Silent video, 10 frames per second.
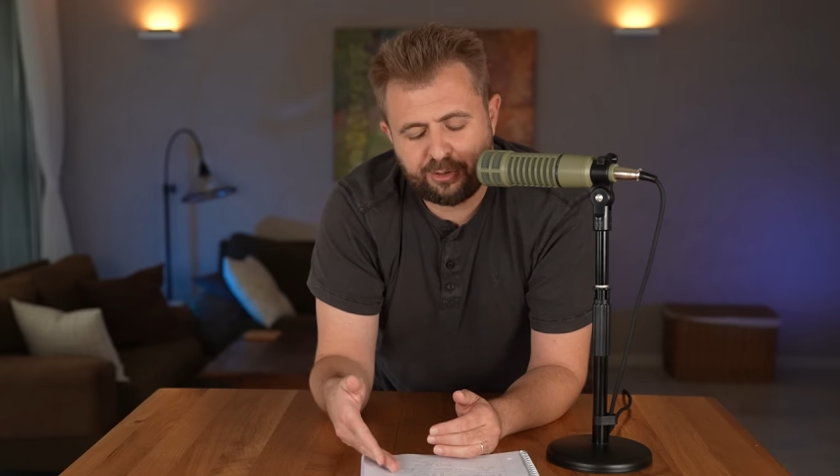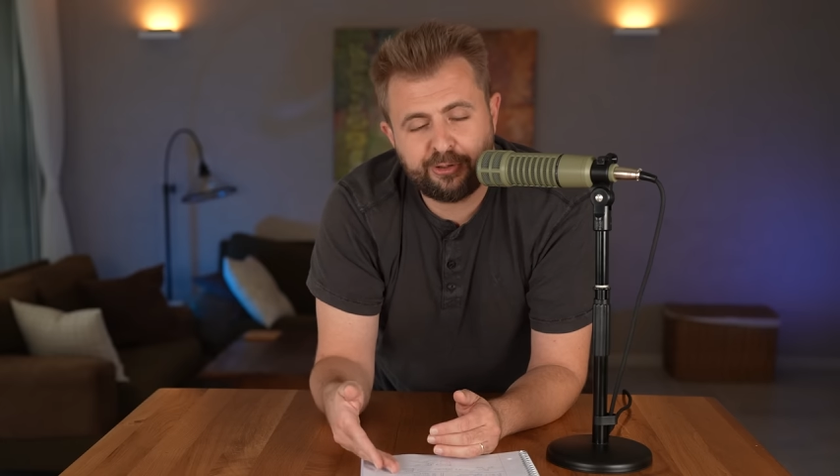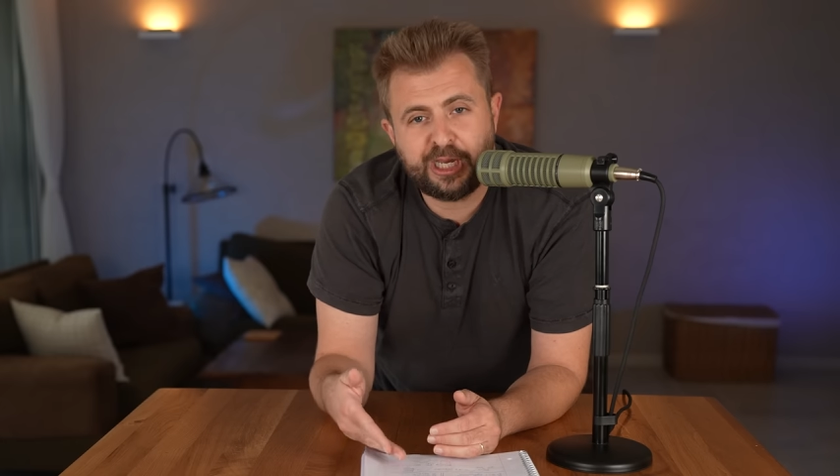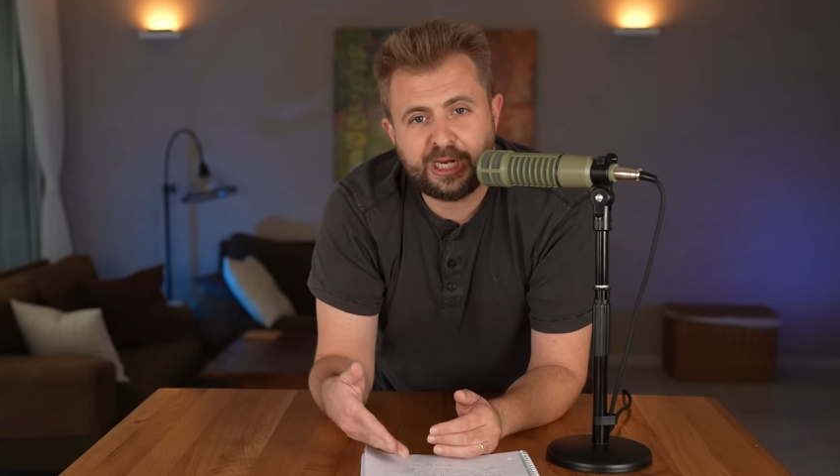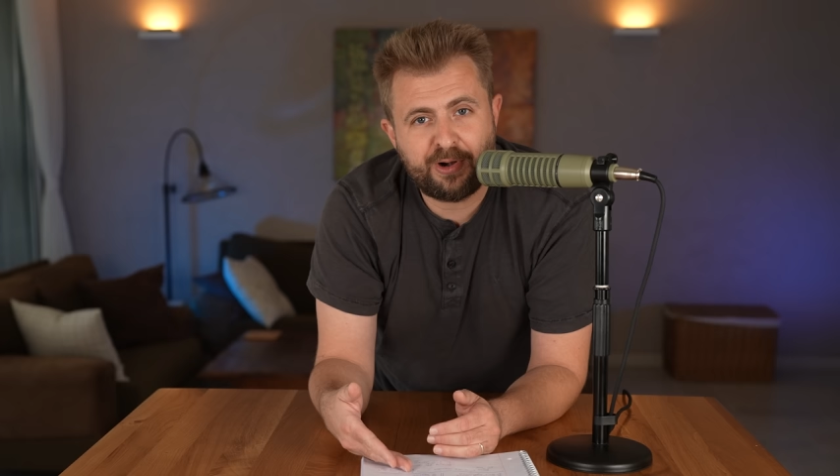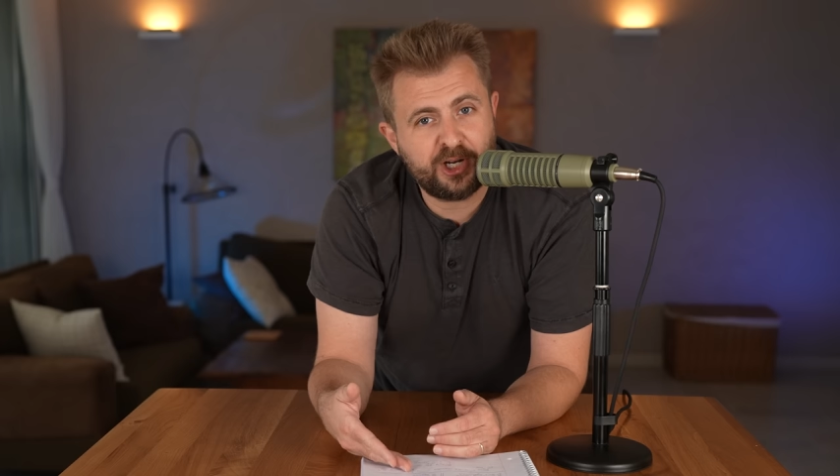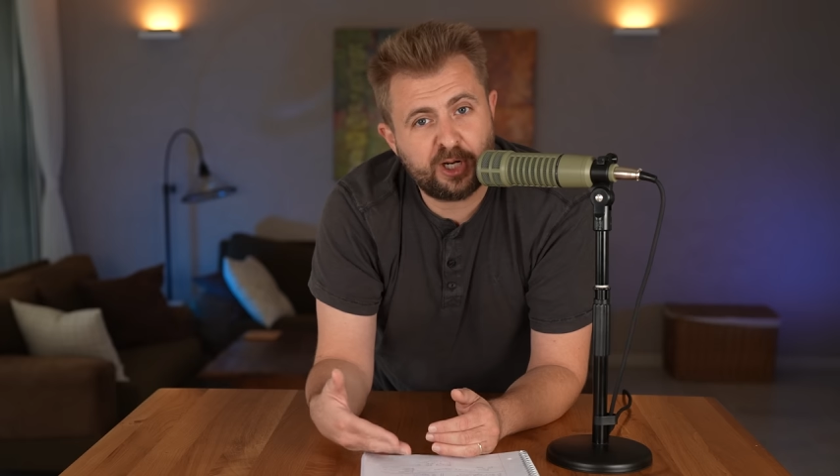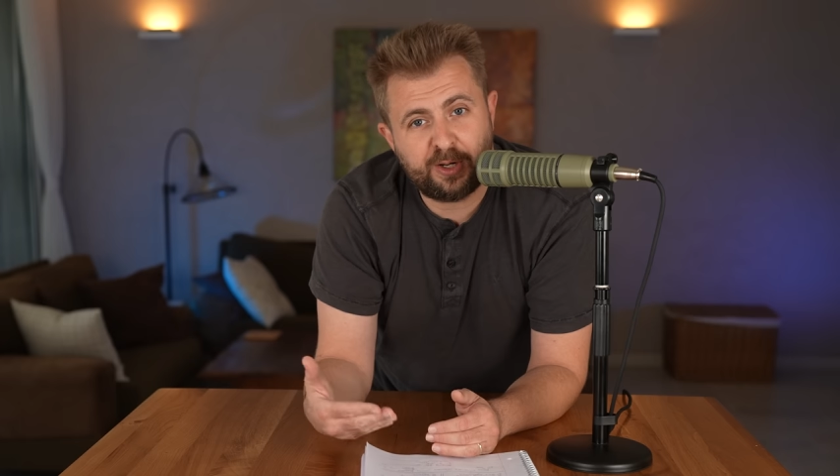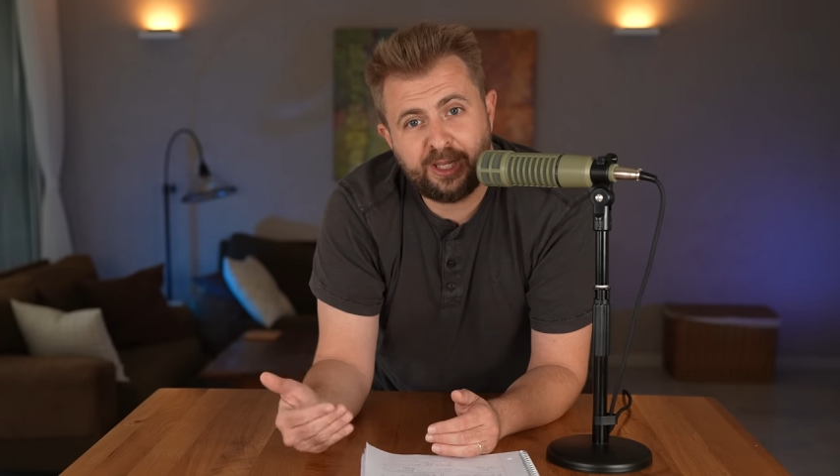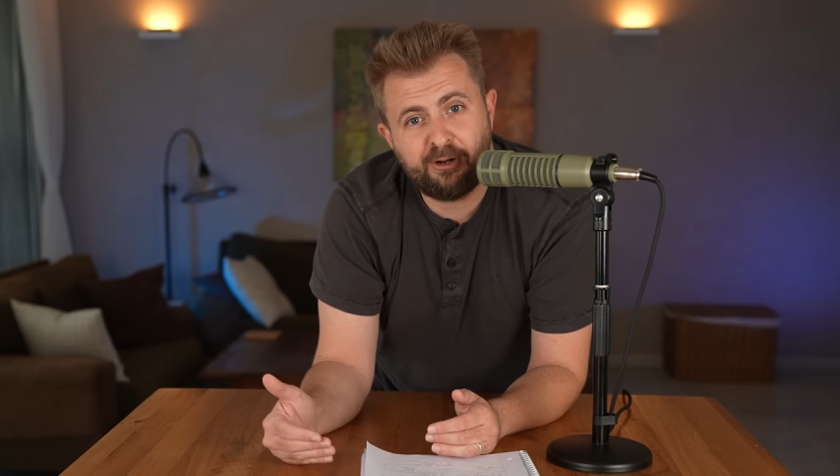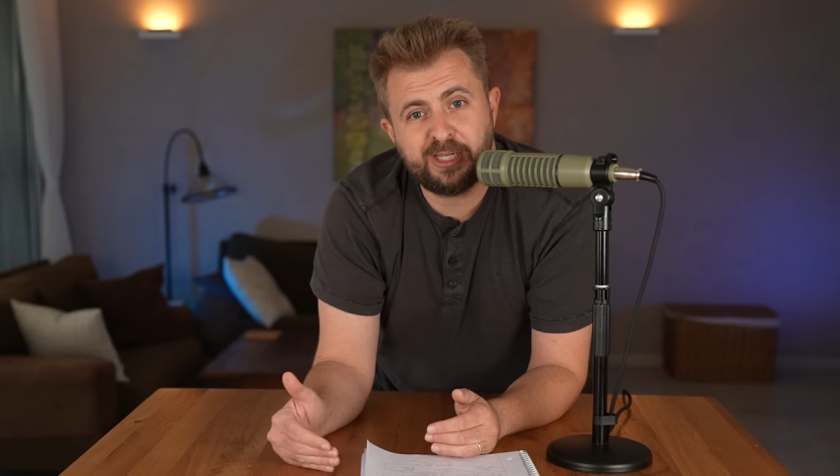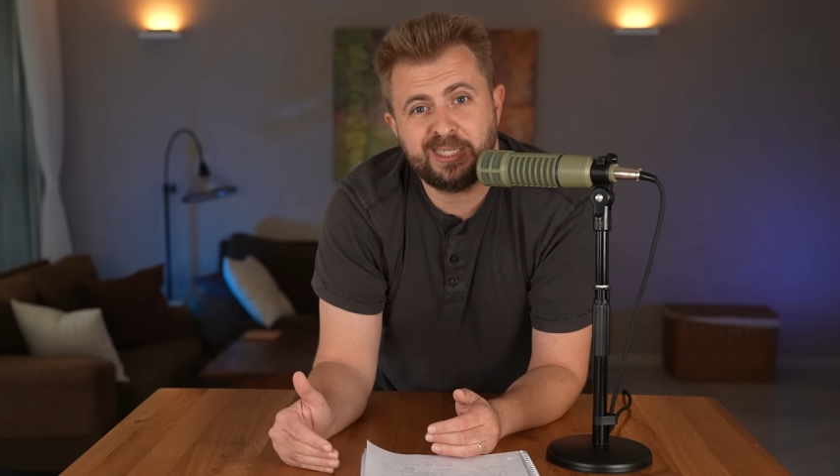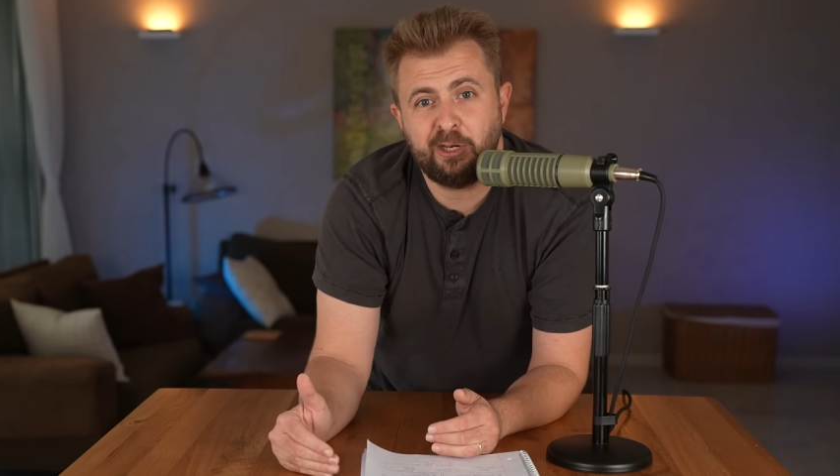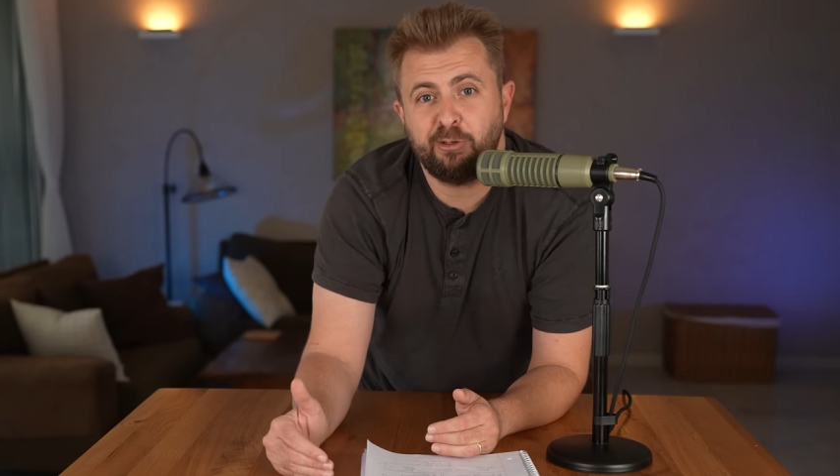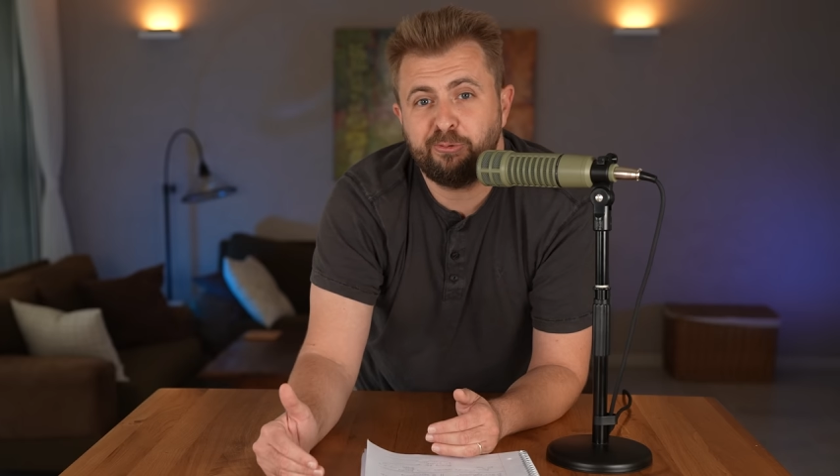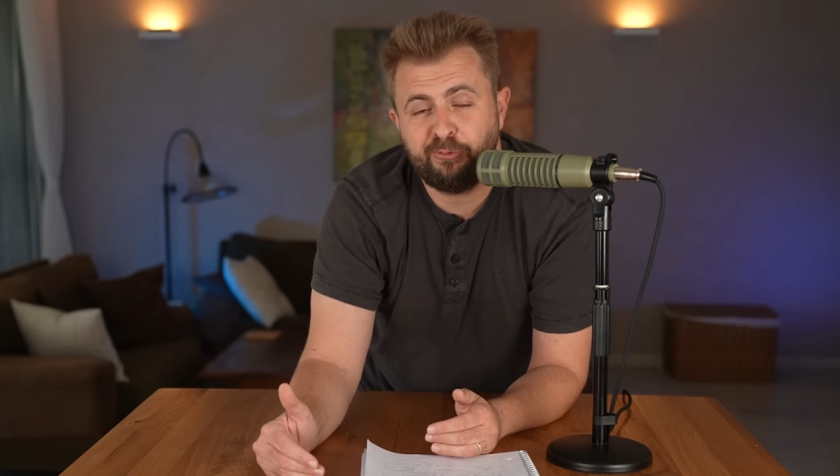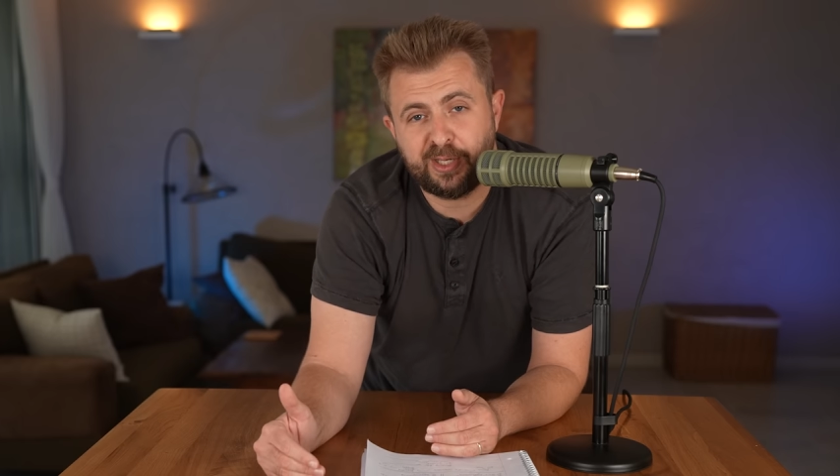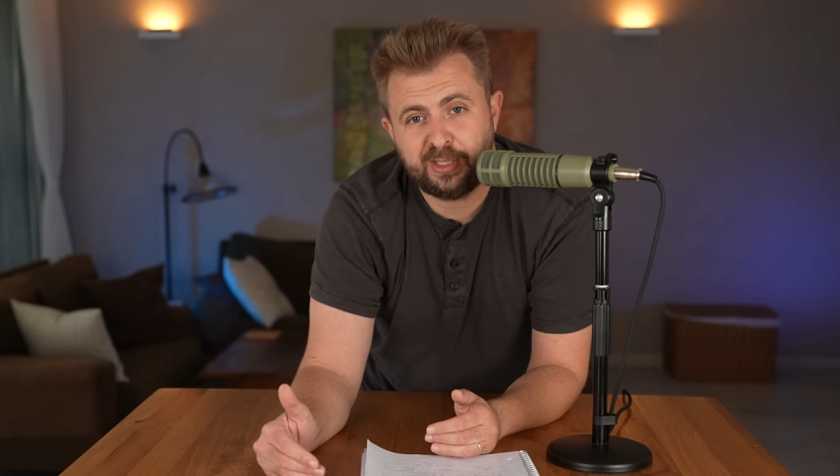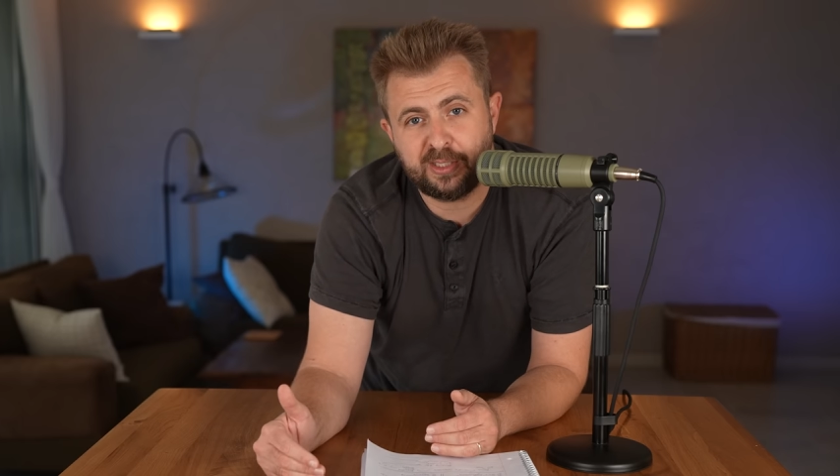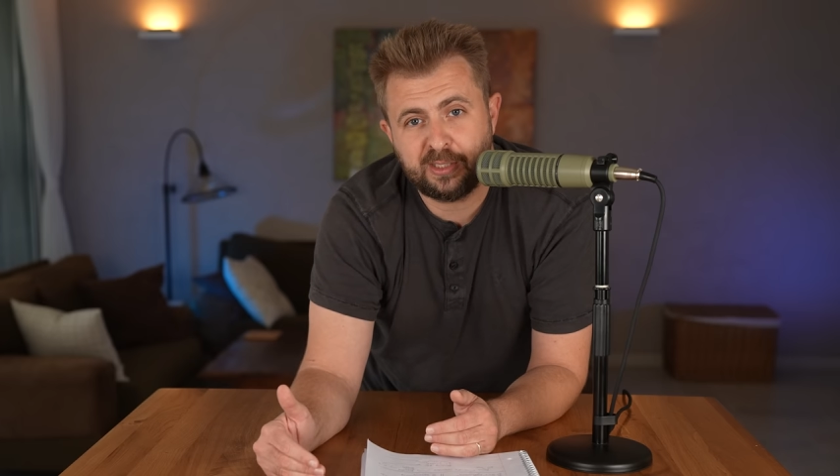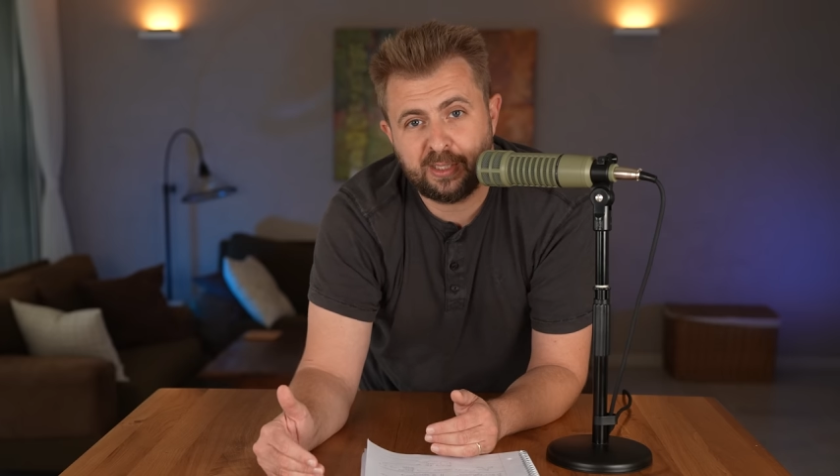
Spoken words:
Turkey, and Russia literally sitting on the fence,